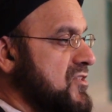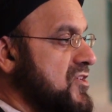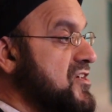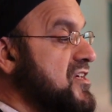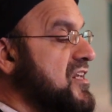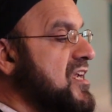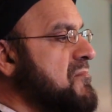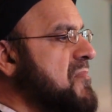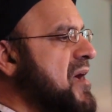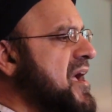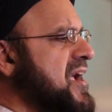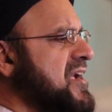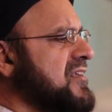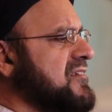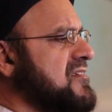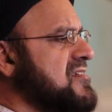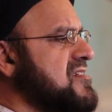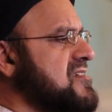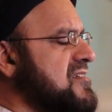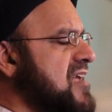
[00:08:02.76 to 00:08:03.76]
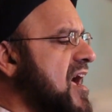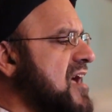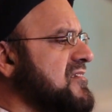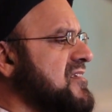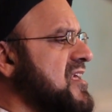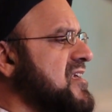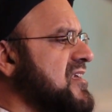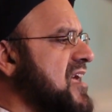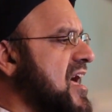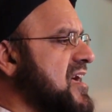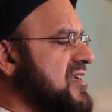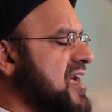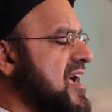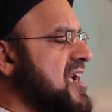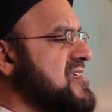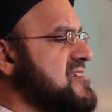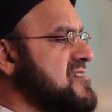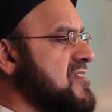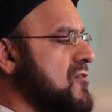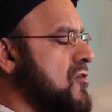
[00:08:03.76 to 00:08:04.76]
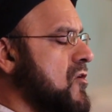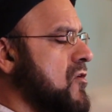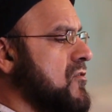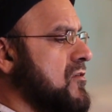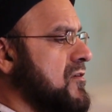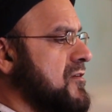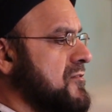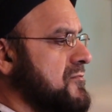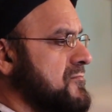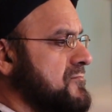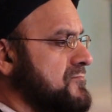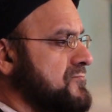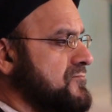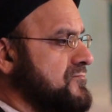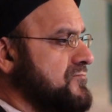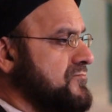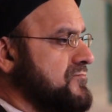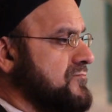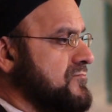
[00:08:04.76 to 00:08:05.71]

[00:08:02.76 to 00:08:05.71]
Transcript: He remained standing against the wrong